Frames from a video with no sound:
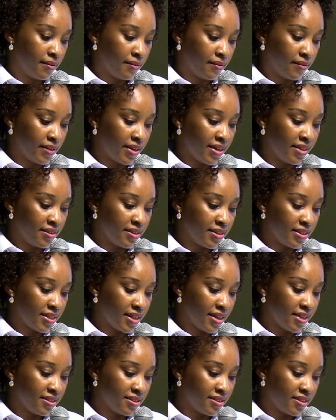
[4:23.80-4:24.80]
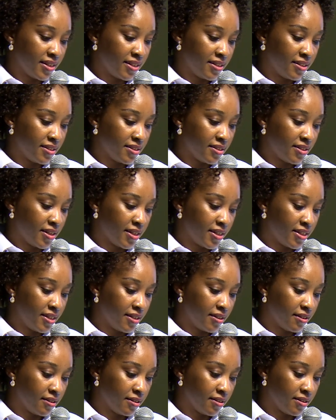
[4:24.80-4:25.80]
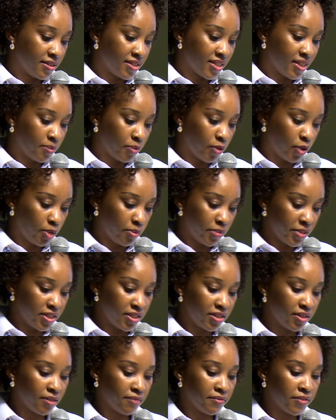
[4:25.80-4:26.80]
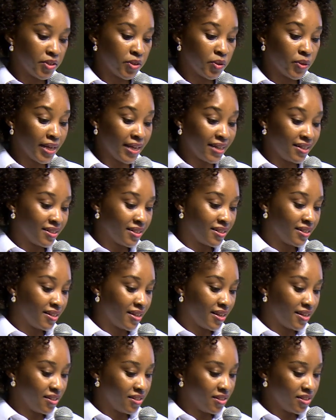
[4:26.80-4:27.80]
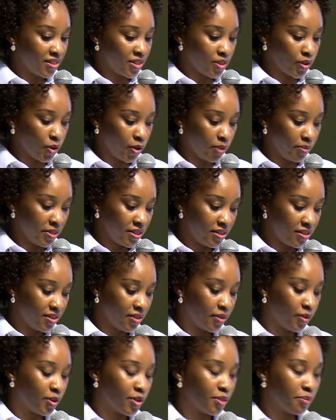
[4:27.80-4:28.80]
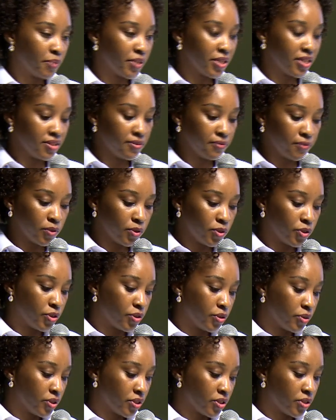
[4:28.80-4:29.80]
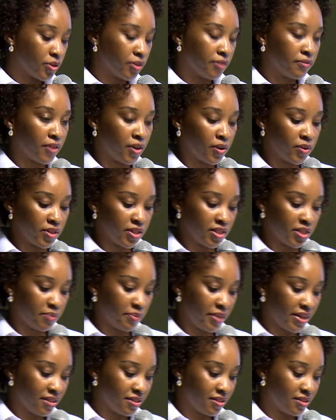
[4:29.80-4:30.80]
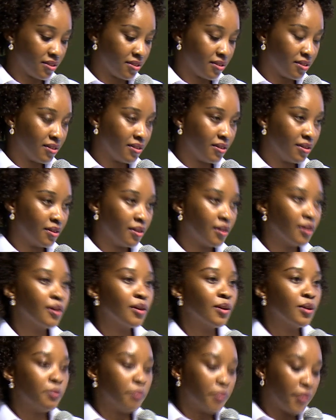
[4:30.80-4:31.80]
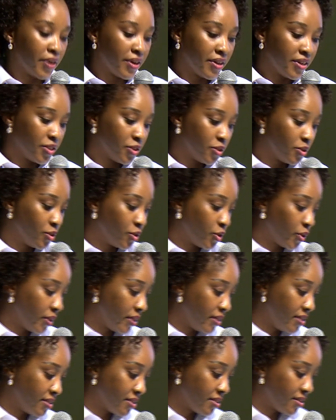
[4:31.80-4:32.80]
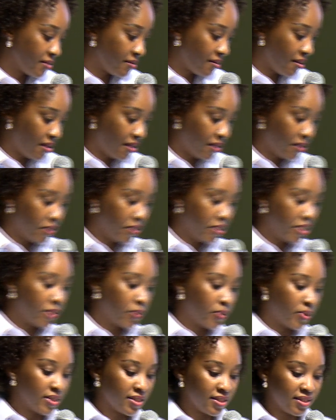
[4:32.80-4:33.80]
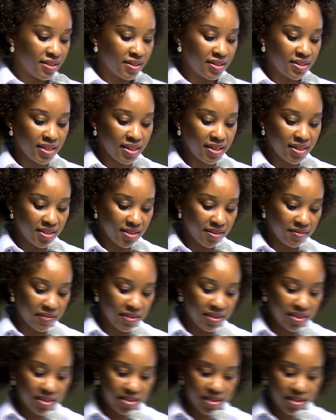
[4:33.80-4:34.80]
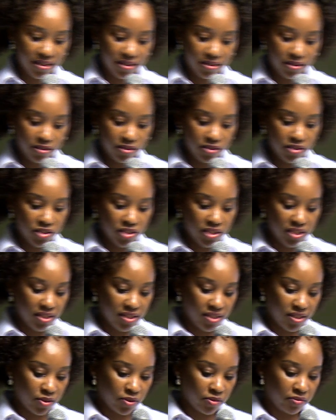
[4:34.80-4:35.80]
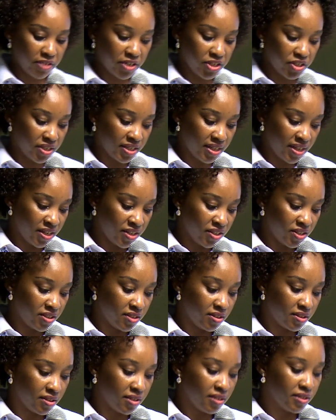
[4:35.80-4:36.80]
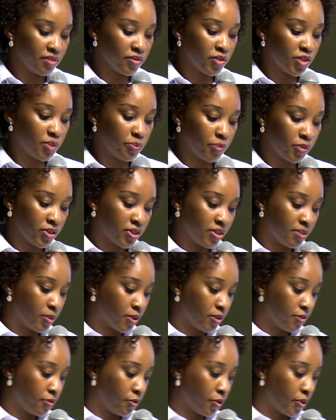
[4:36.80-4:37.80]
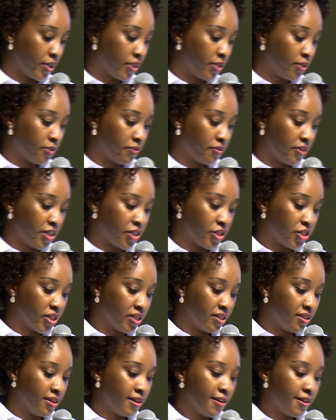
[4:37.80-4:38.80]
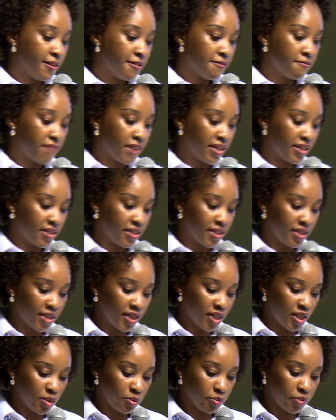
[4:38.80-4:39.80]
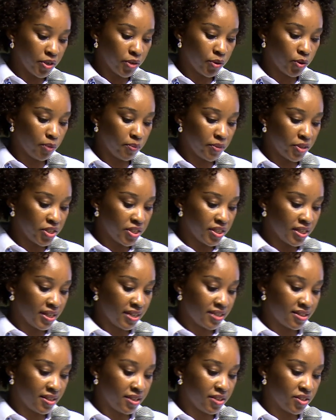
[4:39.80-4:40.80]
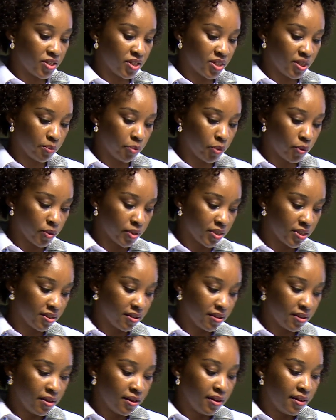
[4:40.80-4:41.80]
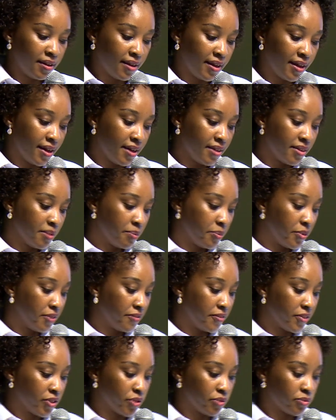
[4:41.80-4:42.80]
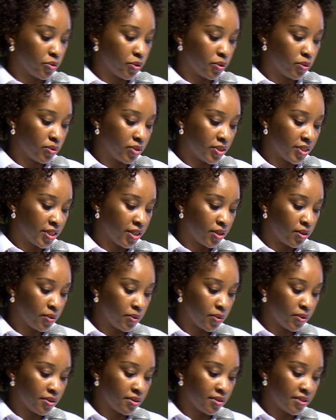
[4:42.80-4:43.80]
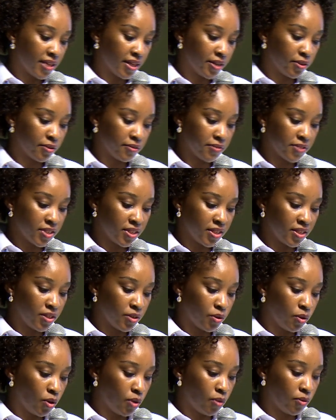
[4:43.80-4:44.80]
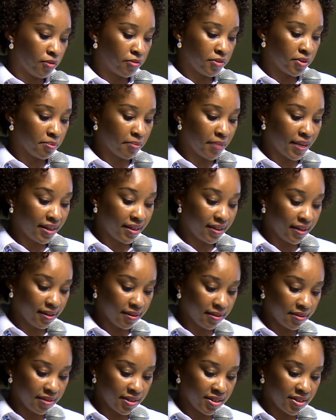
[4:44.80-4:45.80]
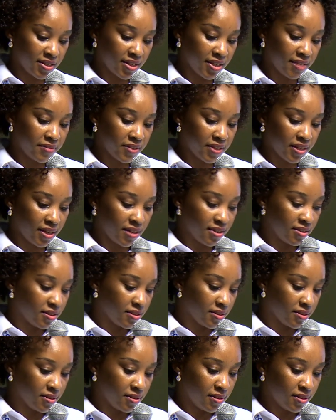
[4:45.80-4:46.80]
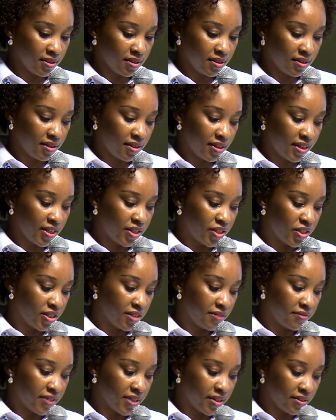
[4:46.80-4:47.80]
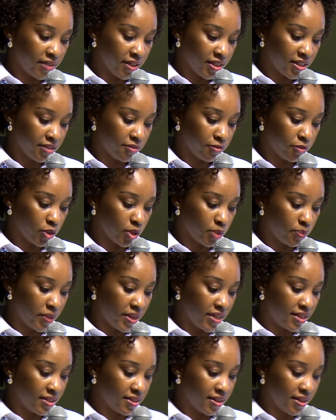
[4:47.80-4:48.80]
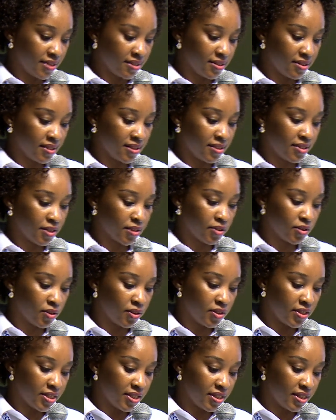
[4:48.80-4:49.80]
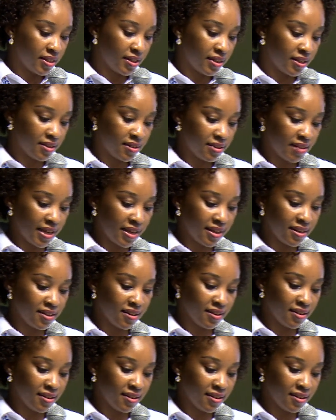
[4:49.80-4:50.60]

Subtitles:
and the Science and Technical Subcommittee of the United Nations Committee on Peaceful Uses of Outer Space. Prior to joining SARAO, she was an executive at the Technology Innovation Agency, responsible for innovation, funding, and pre-commercialization support. Her other previous roles include that of CEO of the Mine Health and Safety Council and Chief Director for Space Science and Technology at then